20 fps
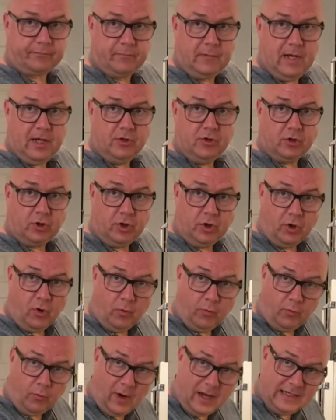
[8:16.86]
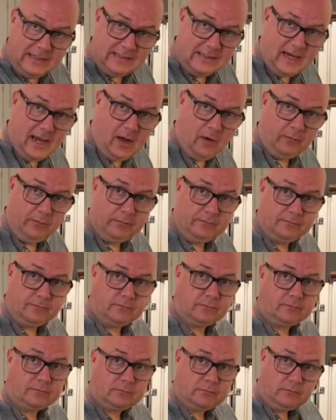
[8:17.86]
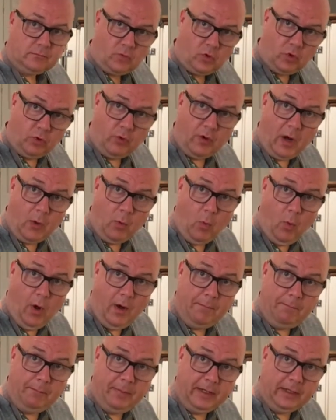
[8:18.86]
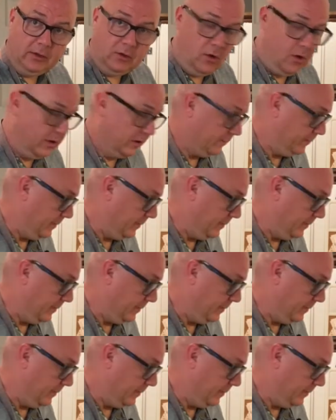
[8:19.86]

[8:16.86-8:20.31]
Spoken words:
and you're going to go right down. Create one big long